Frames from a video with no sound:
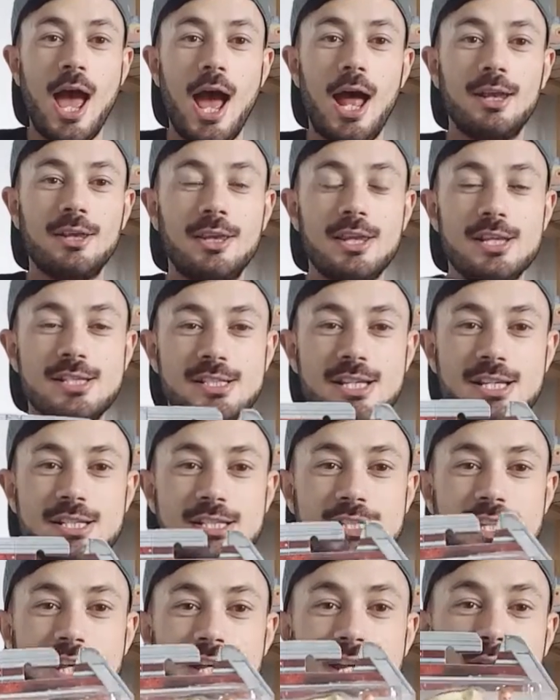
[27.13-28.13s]
And this is
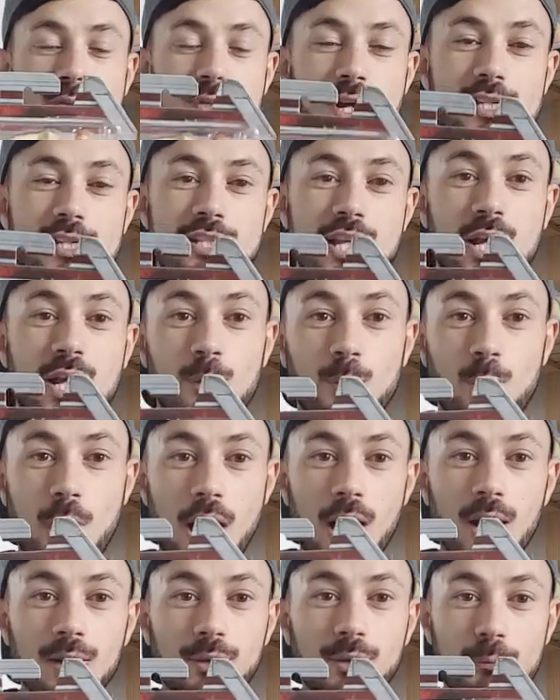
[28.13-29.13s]
the Jurassic
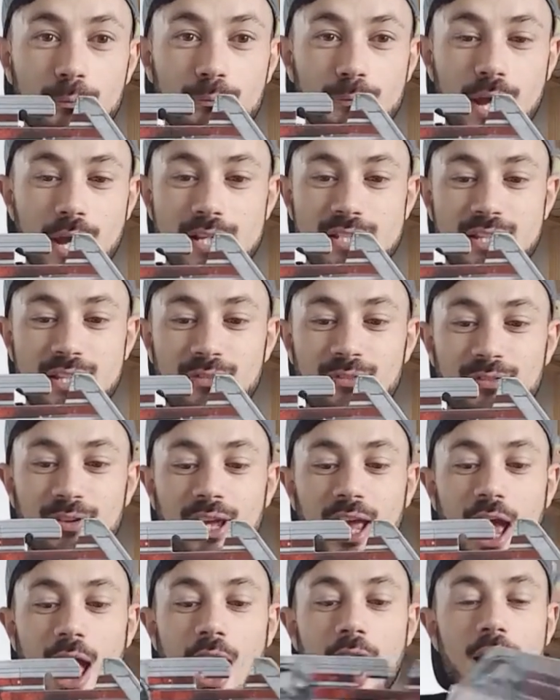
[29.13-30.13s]
World Maisie
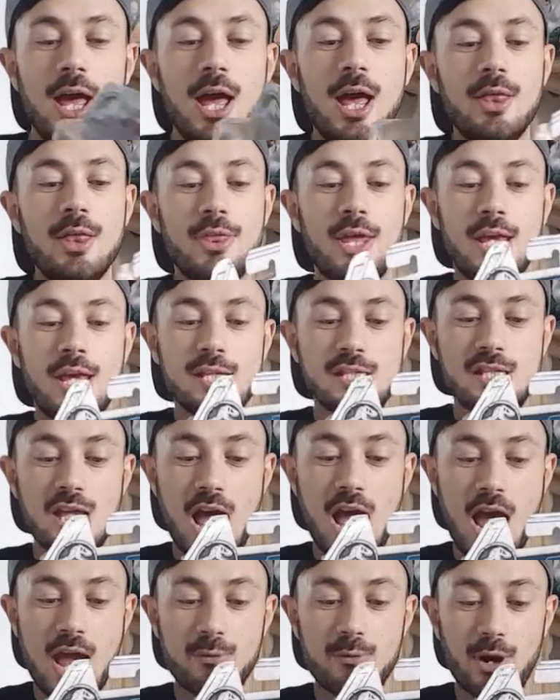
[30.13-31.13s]
figure, the
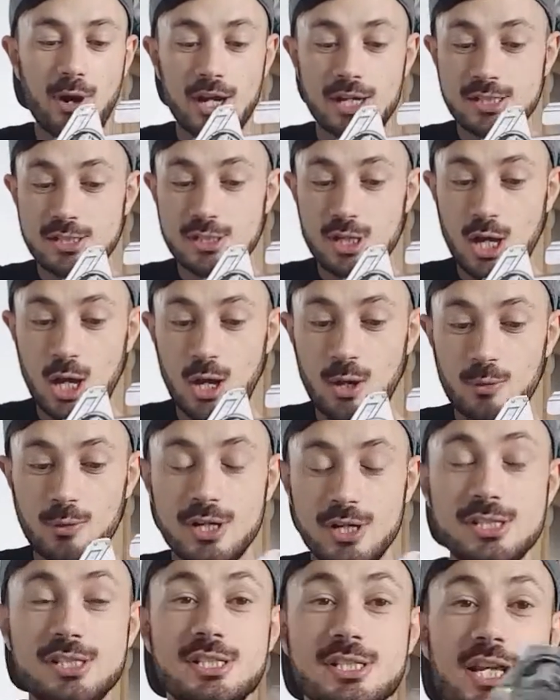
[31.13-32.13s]

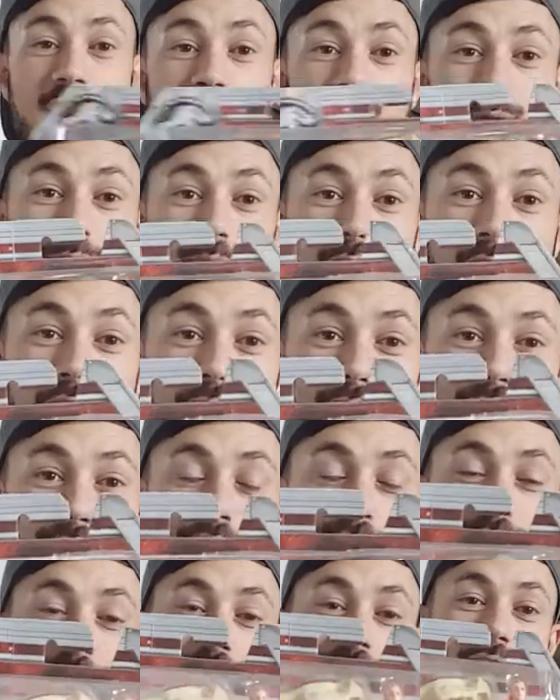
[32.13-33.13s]
Tyrannosaurus T-Rex.
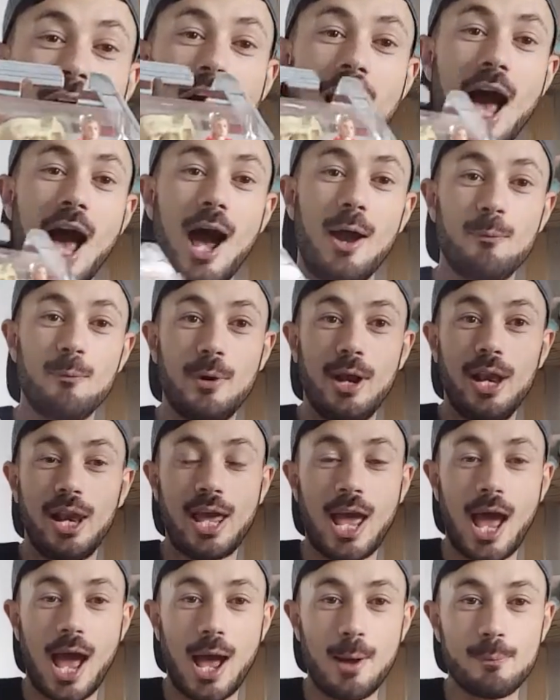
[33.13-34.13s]
I'm really
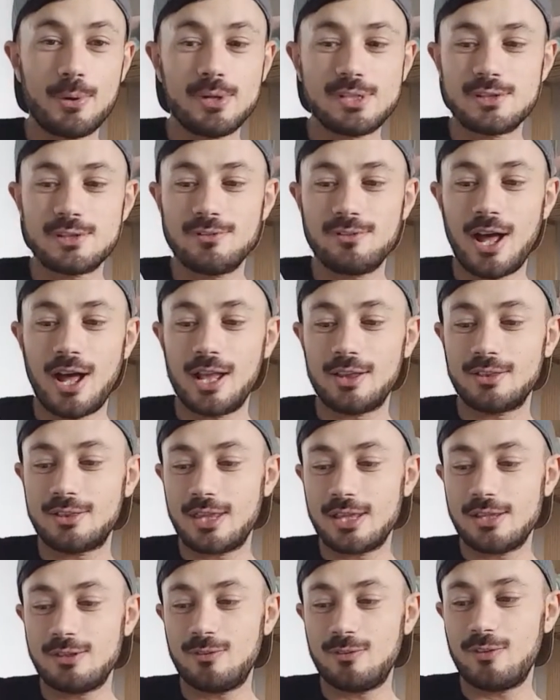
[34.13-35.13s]
happy to find
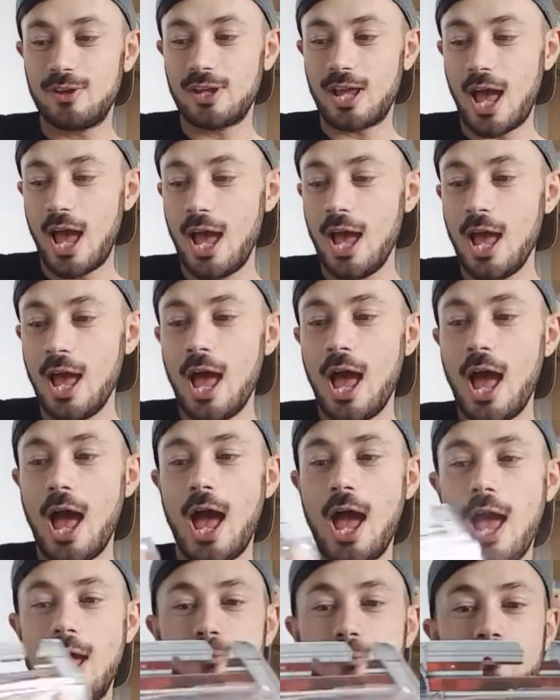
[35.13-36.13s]
this figure.
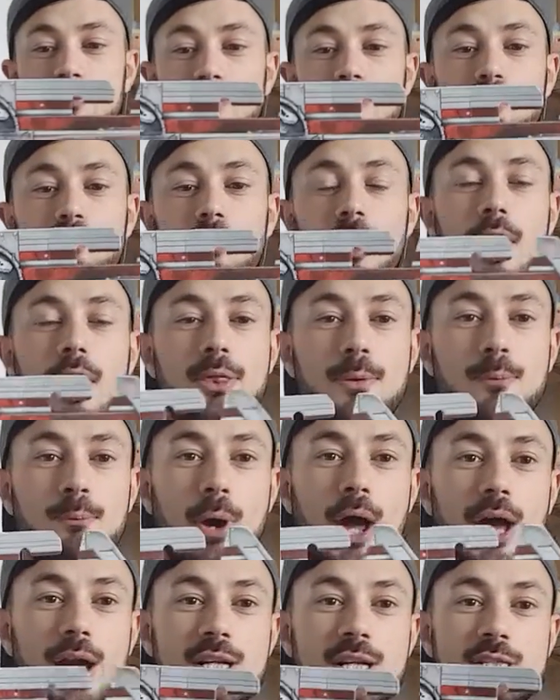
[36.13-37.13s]
The
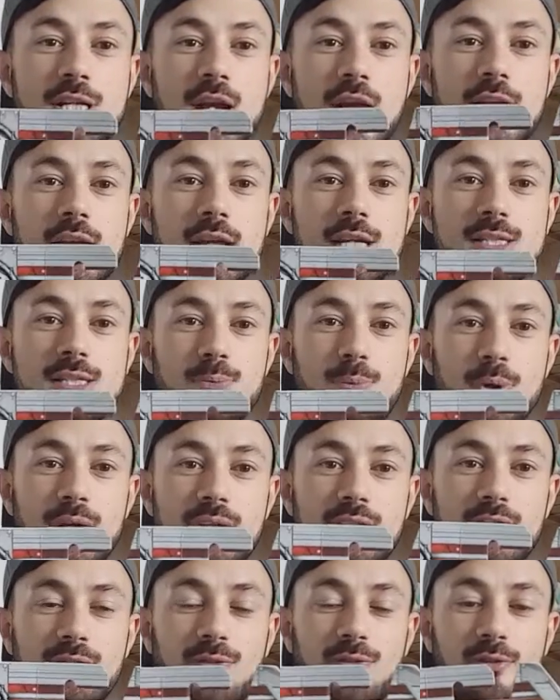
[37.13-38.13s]
packaging is a
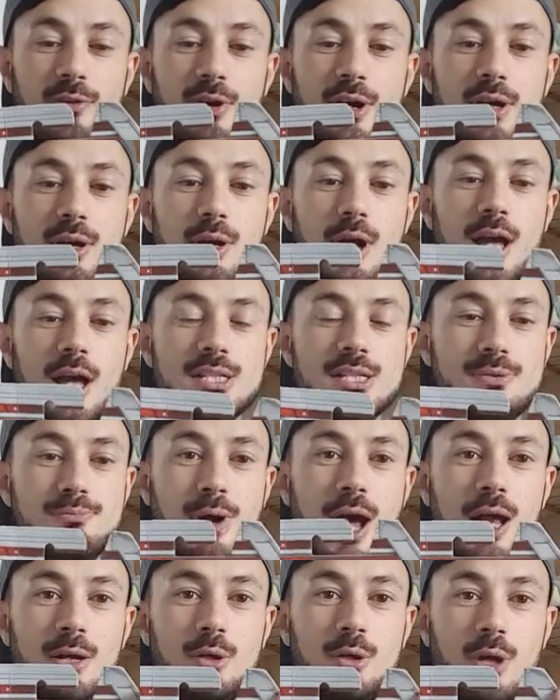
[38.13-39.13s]
bit different as
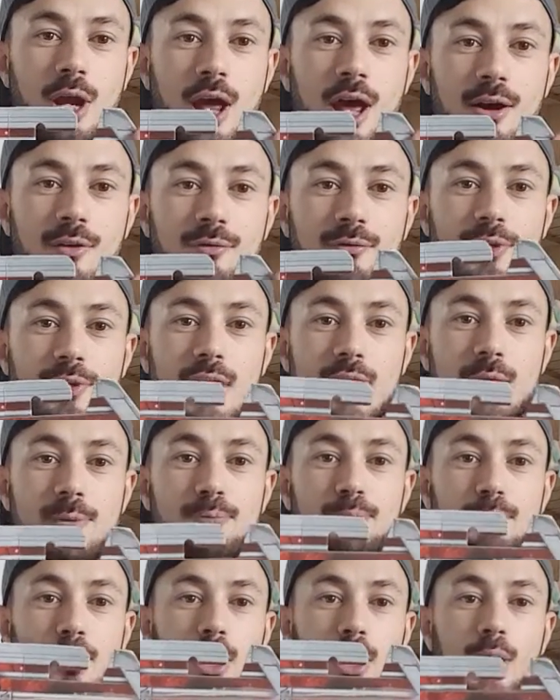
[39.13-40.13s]
mine don't have the
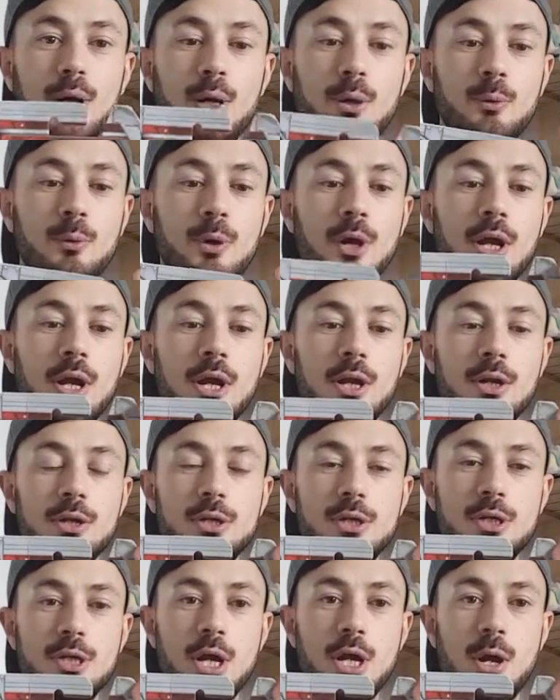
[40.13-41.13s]
blue
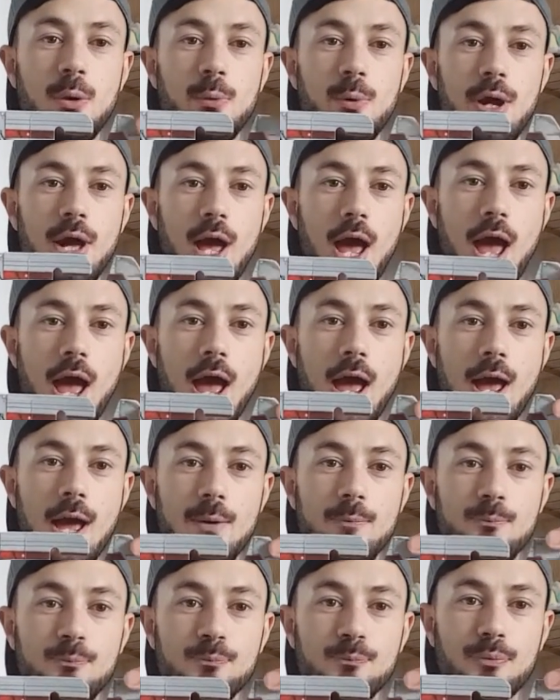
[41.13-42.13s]
new
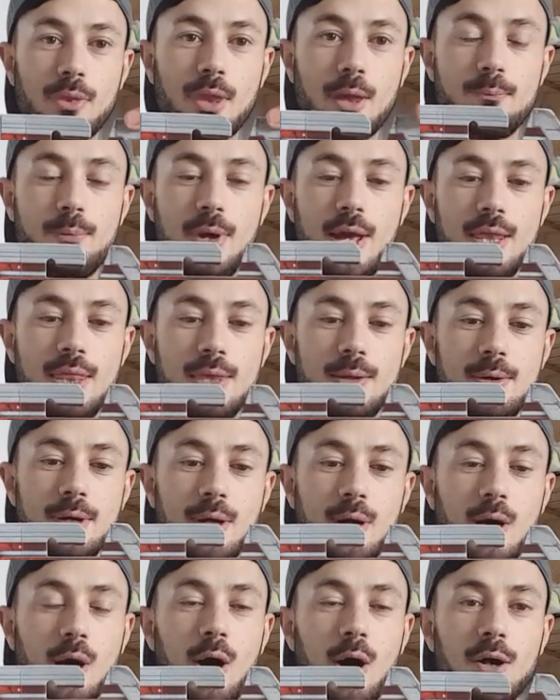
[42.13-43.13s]
bit in the
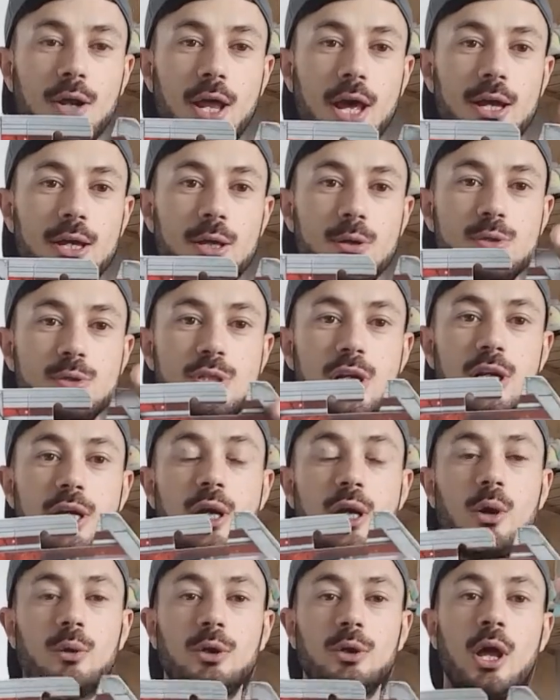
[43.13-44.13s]
corner. Usually
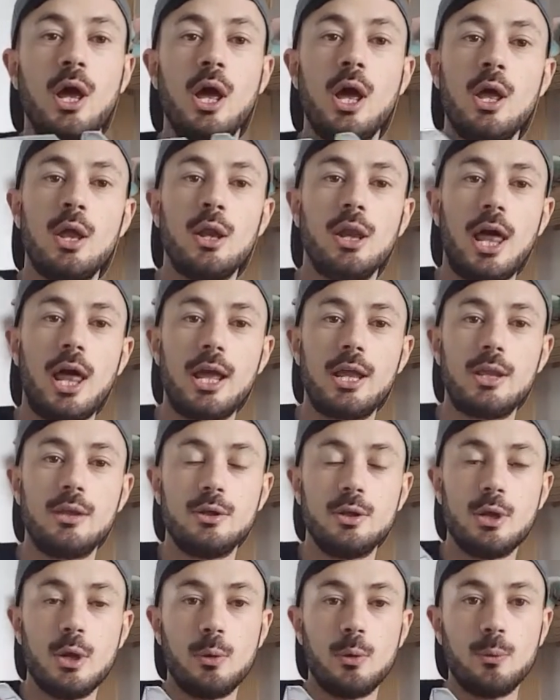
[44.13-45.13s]
on like
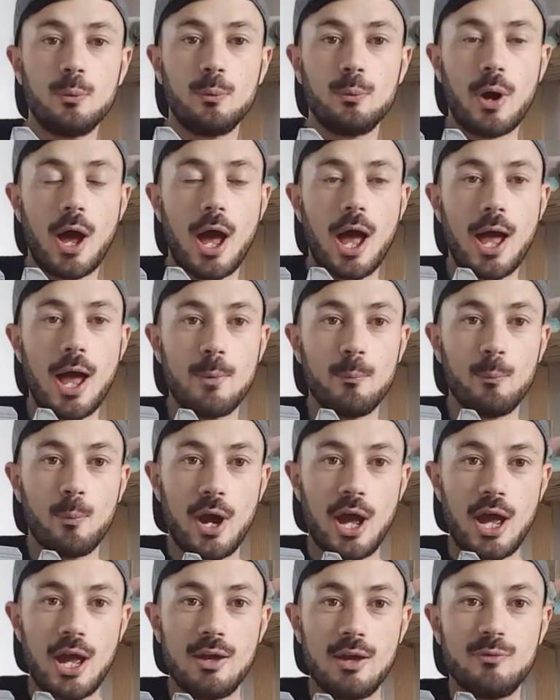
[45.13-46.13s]
new
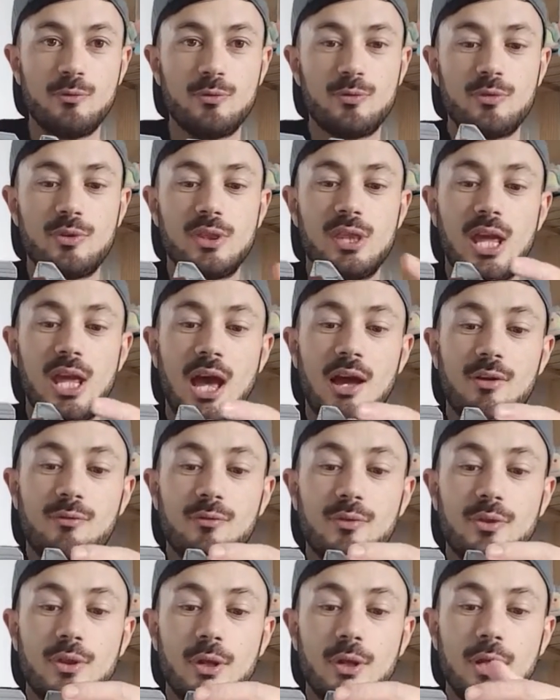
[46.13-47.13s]
waves they have
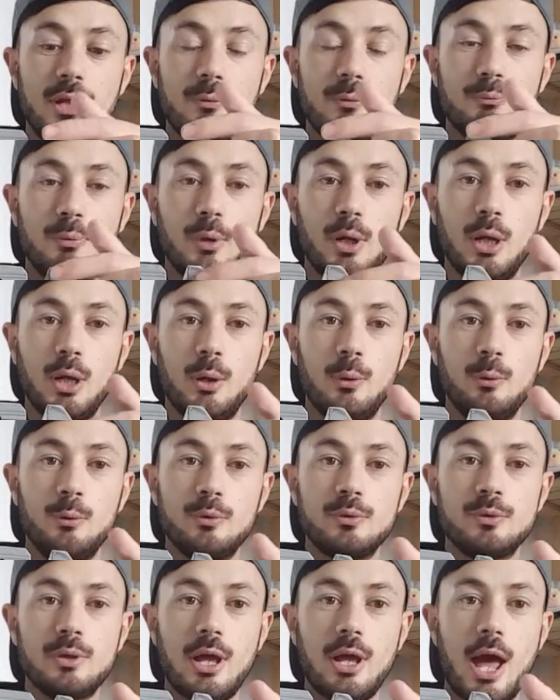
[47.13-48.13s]
the blue
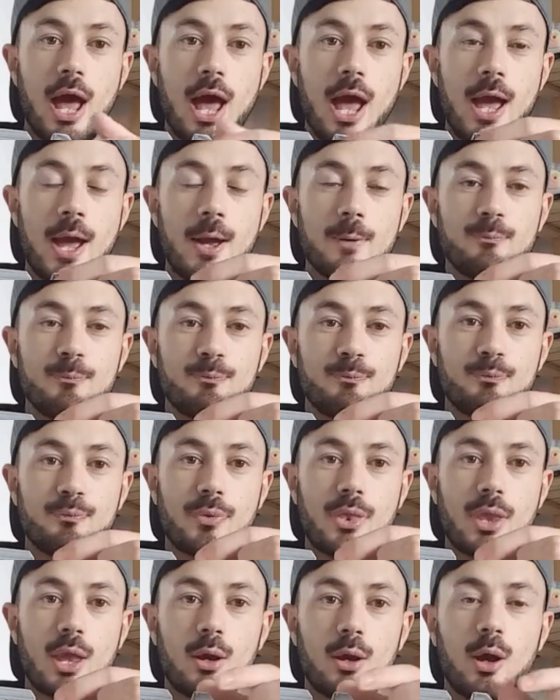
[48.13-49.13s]

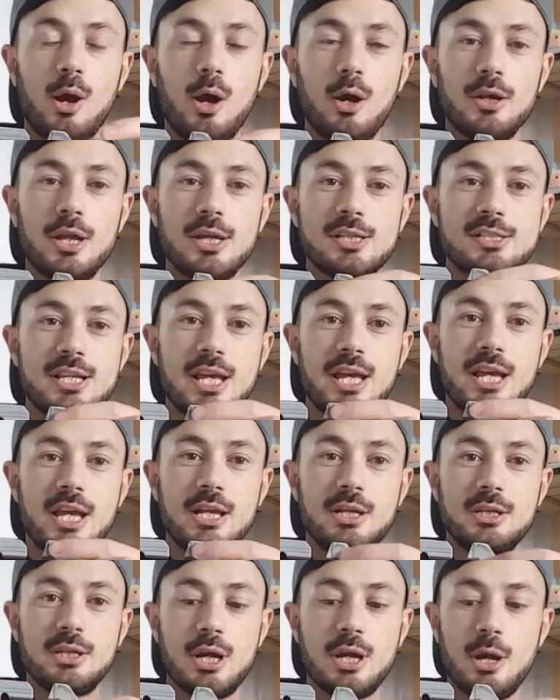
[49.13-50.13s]
corner
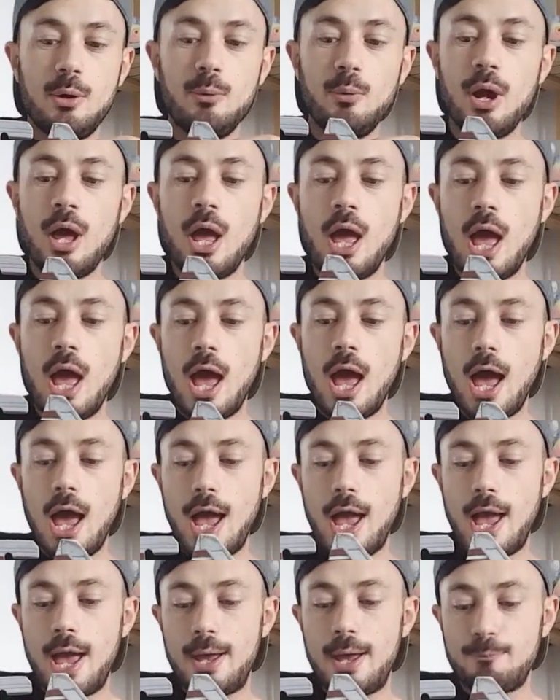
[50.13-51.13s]
seeing new,
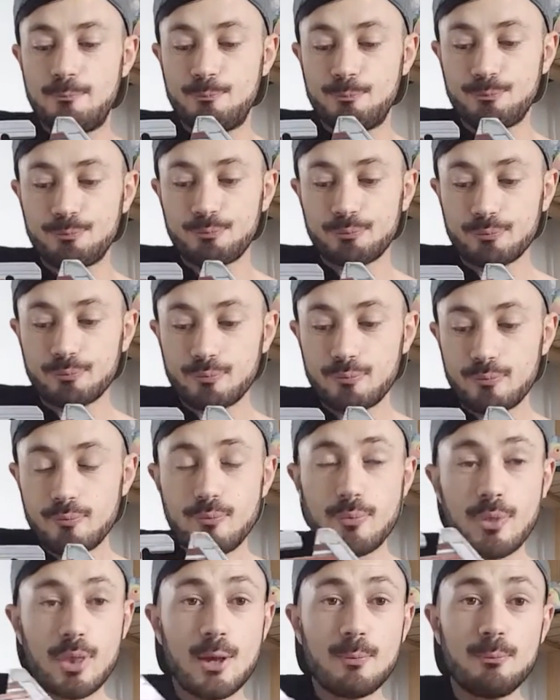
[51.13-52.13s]

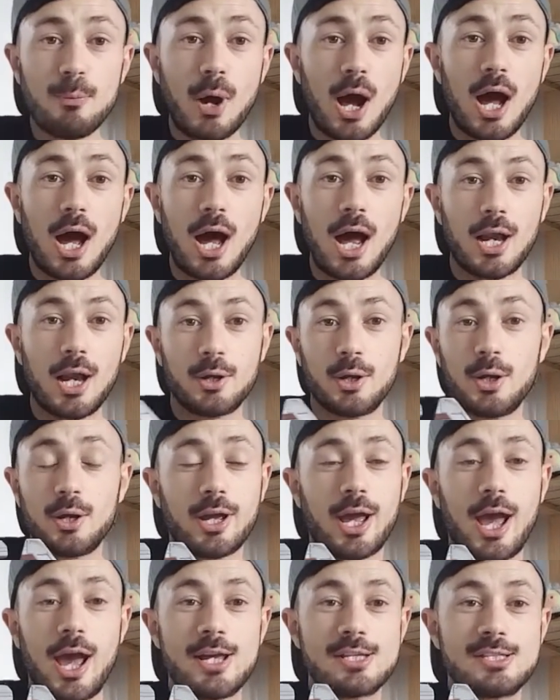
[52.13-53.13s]
but I don't
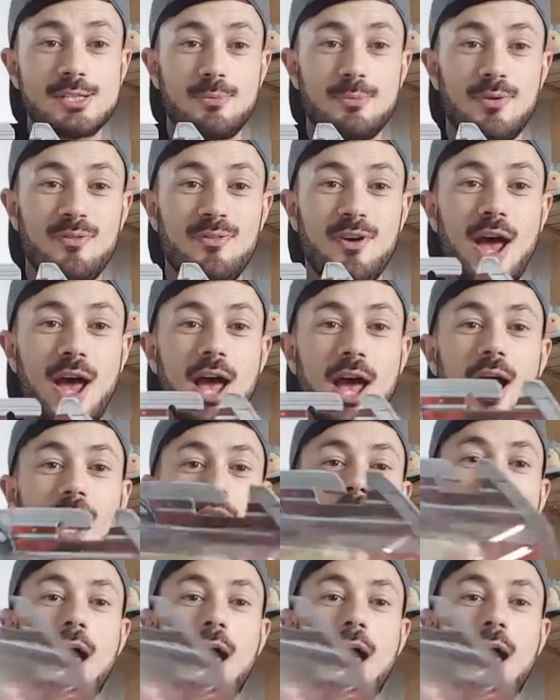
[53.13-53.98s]
care, to be fair.